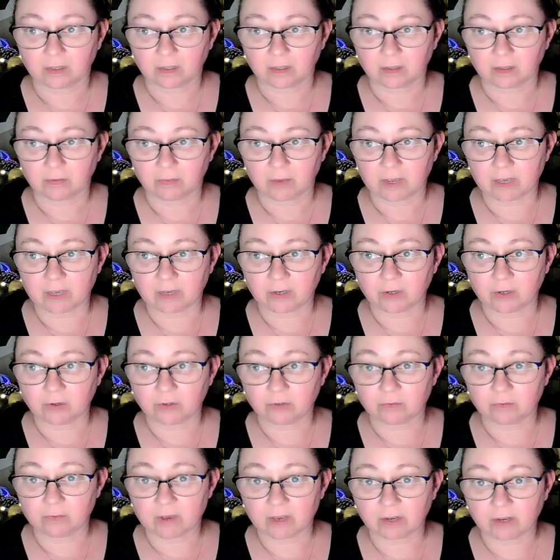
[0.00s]
The man
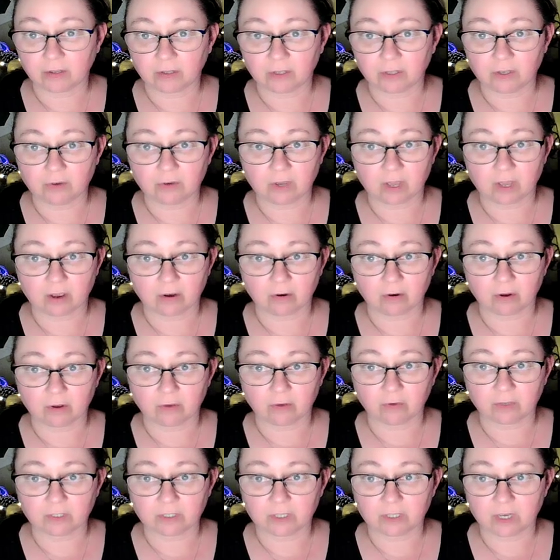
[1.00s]
whose medal you carry
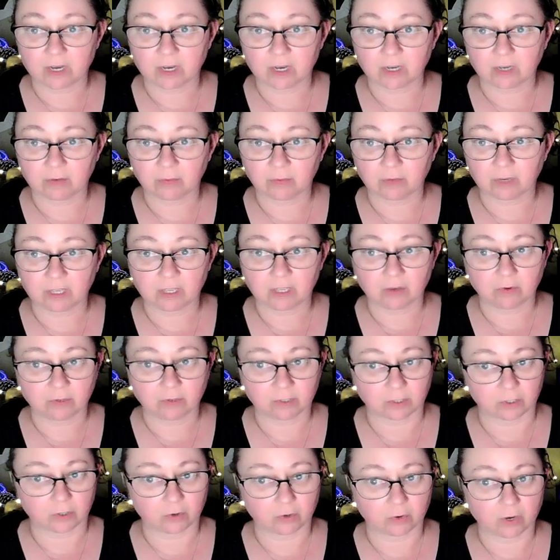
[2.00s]
was young, but he
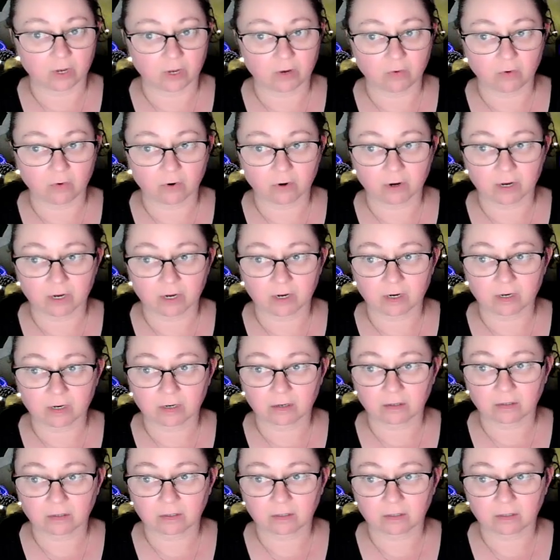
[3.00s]
was a great warrior,